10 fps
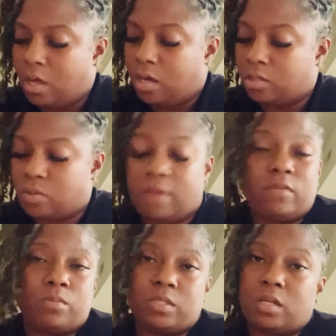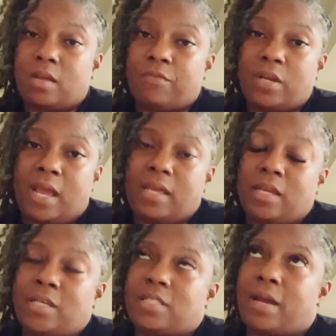Hustle Heavy was a club for 9
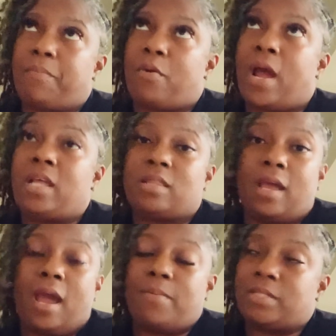years. I pride that.